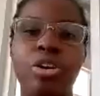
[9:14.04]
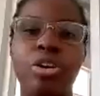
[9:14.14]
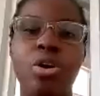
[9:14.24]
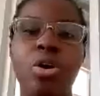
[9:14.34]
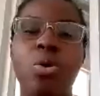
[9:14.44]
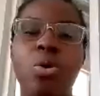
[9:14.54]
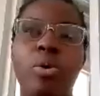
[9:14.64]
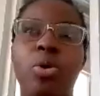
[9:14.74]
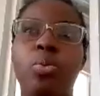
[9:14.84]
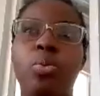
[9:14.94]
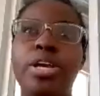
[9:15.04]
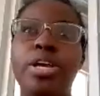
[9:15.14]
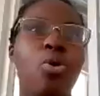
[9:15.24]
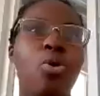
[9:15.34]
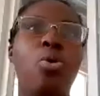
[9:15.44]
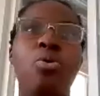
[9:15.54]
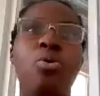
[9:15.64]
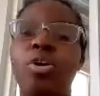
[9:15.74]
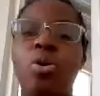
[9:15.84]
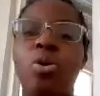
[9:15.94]
session where we'd go
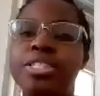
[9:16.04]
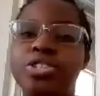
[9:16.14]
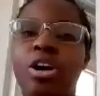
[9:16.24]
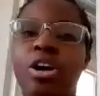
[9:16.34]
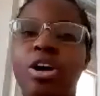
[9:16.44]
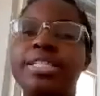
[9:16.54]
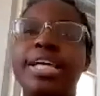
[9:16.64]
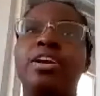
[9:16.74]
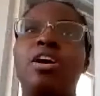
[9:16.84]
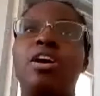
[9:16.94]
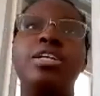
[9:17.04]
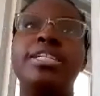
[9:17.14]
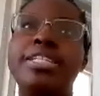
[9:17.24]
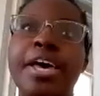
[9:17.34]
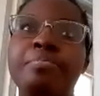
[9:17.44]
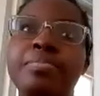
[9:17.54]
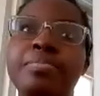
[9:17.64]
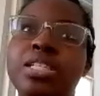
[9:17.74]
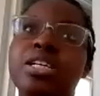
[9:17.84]
over questions and concepts.